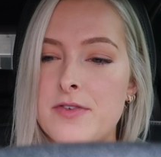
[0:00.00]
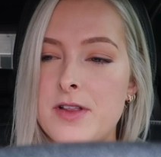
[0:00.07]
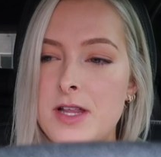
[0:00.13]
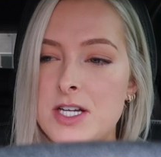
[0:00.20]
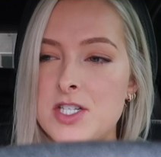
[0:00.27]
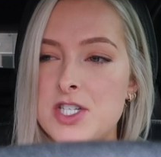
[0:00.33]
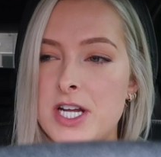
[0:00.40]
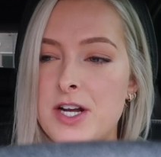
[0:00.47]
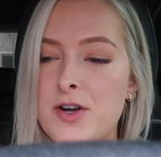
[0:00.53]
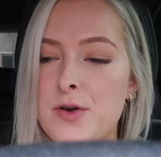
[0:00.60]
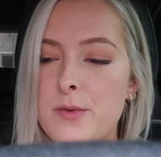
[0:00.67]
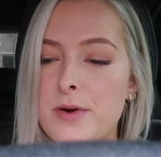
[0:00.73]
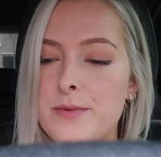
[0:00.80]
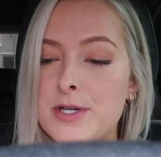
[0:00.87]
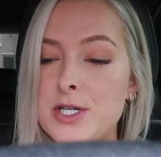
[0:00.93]
for lunch. I don't
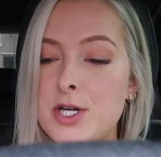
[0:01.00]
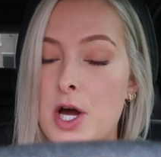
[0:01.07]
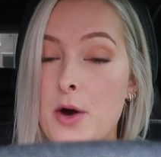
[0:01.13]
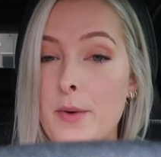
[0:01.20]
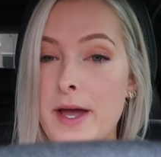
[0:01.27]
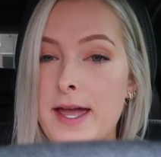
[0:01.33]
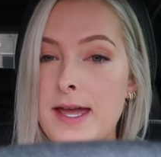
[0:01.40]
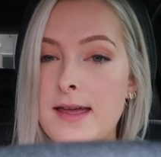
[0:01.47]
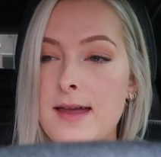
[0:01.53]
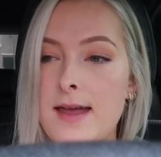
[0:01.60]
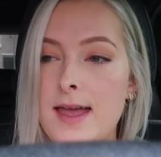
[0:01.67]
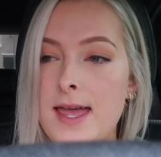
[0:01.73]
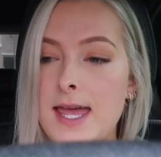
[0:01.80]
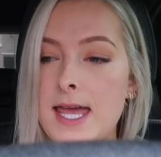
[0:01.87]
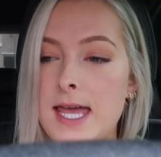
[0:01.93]
know where we're going,
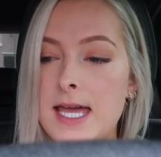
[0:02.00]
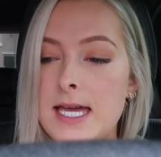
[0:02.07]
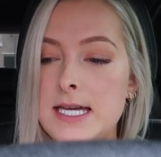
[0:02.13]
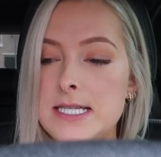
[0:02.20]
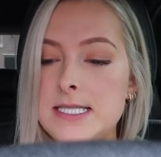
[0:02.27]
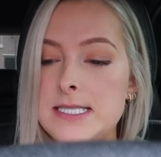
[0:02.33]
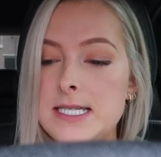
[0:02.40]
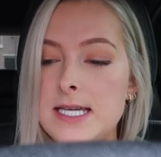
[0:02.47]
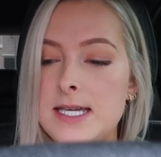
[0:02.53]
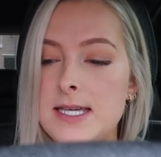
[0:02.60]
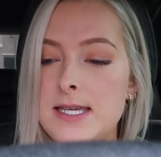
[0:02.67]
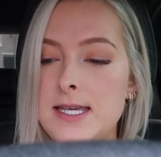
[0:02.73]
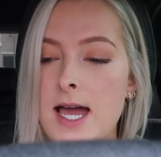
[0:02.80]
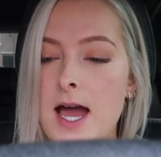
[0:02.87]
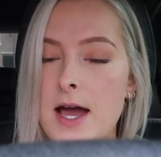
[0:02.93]
and
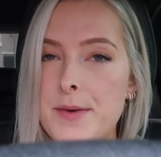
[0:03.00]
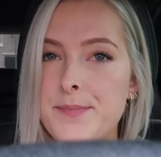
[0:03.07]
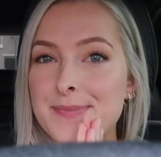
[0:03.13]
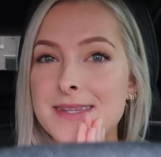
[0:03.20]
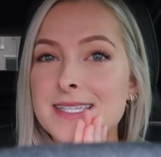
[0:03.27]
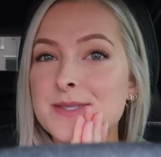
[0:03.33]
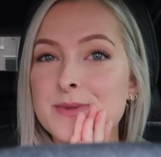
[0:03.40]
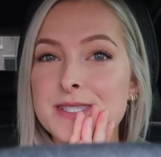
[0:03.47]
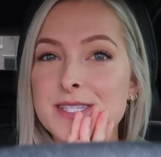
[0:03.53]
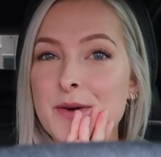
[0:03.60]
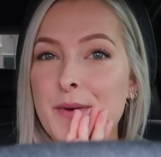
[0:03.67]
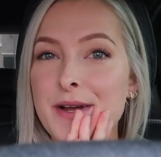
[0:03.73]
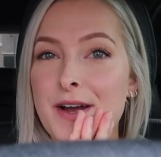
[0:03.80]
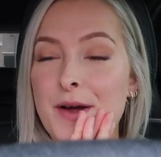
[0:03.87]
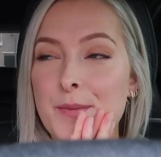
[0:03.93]
yeah, that's what's
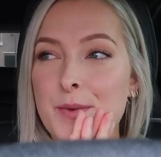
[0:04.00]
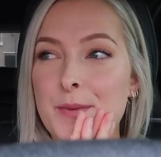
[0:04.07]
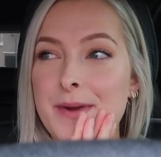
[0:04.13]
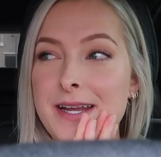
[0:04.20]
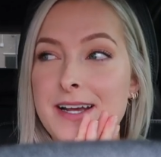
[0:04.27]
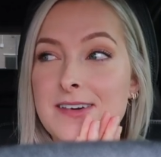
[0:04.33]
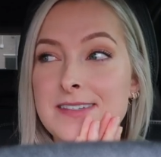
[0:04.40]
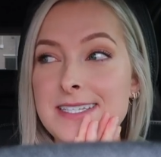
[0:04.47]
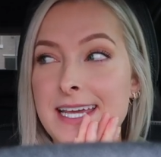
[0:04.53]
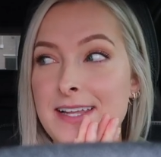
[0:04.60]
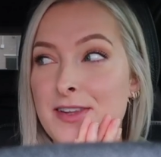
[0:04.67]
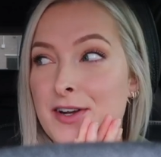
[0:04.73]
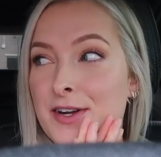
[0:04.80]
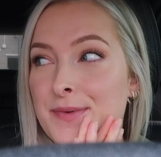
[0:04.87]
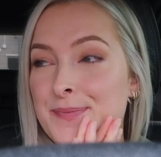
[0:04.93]
going on. We're waiting on
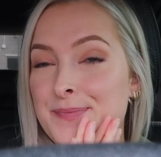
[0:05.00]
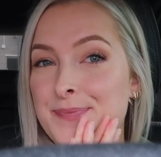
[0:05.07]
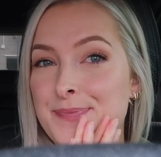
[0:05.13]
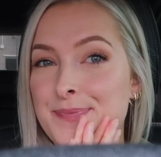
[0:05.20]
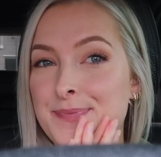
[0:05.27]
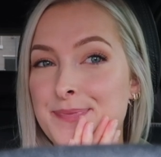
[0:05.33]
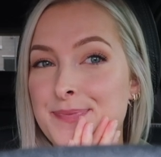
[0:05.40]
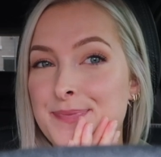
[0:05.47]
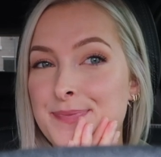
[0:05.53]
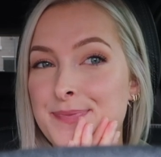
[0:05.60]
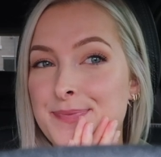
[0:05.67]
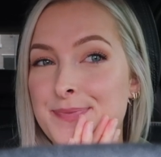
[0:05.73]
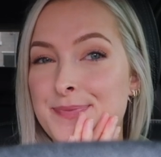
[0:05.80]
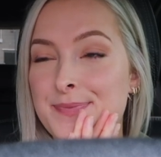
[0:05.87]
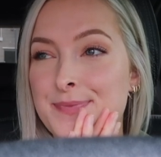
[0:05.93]
Taylor.
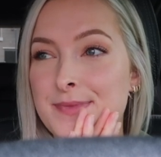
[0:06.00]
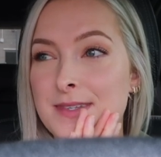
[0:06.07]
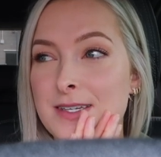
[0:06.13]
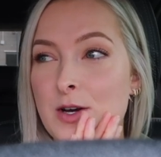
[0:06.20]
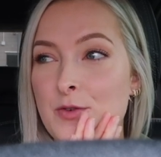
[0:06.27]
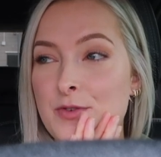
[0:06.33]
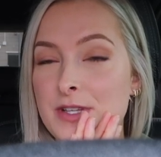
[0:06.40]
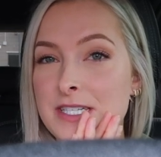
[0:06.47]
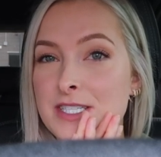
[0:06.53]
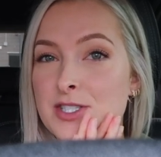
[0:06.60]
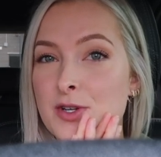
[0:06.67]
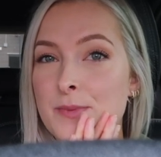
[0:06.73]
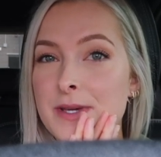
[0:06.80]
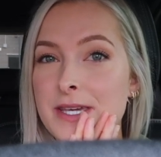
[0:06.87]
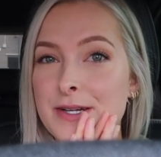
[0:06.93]
Hopefully
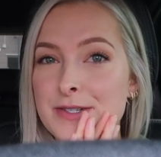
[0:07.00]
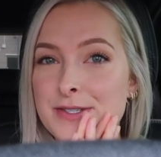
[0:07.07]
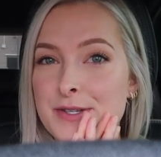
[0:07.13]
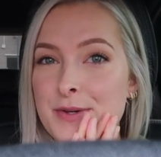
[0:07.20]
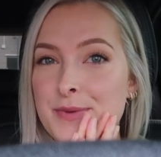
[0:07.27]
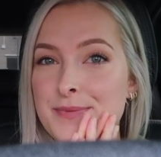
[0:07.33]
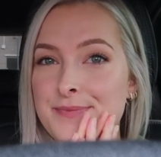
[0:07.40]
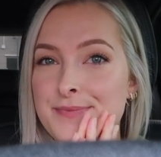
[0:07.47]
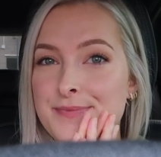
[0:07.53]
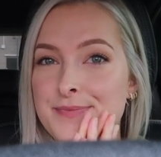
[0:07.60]
she'll be here soon.